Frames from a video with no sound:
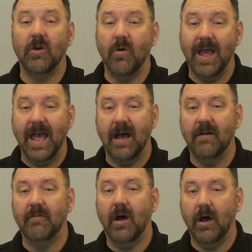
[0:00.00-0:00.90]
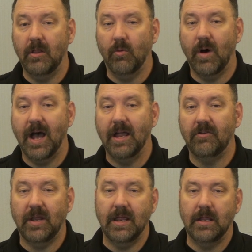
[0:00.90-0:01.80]
don't have
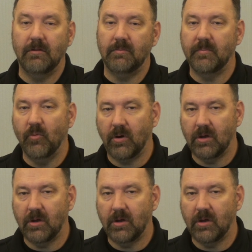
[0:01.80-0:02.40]
otherwise and gives me more